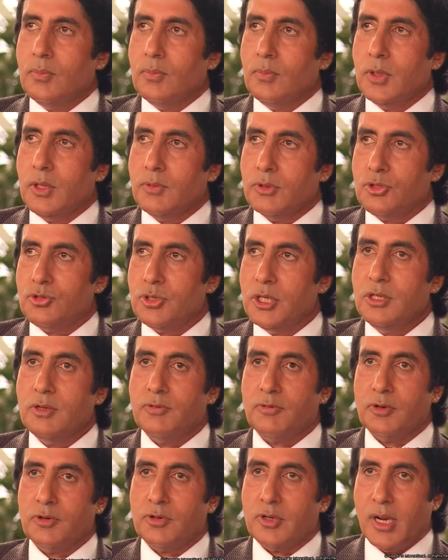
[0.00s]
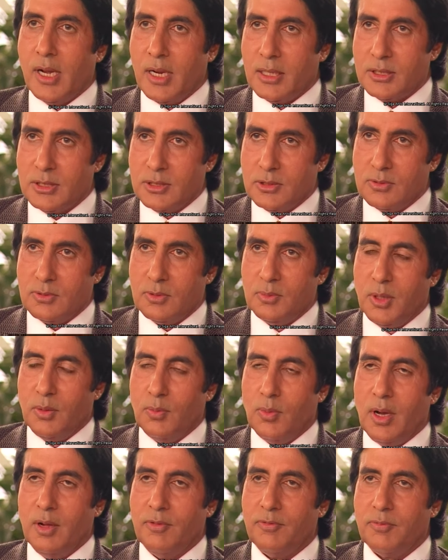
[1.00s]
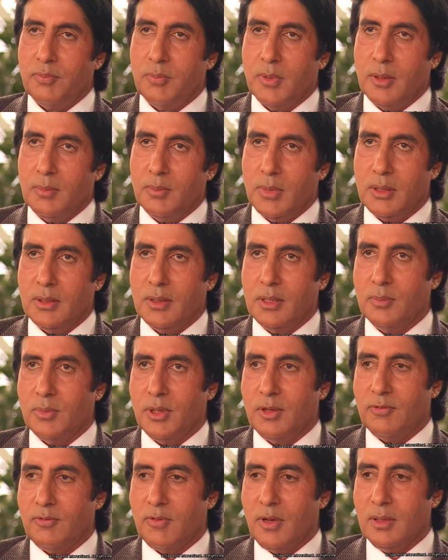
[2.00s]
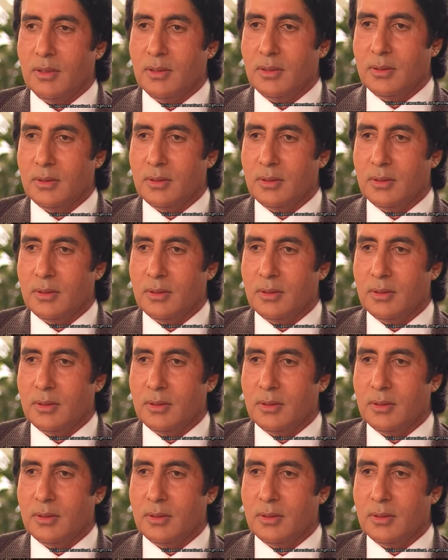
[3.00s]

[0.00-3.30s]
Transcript: there were three different reactions from my wife, my mother, and my father.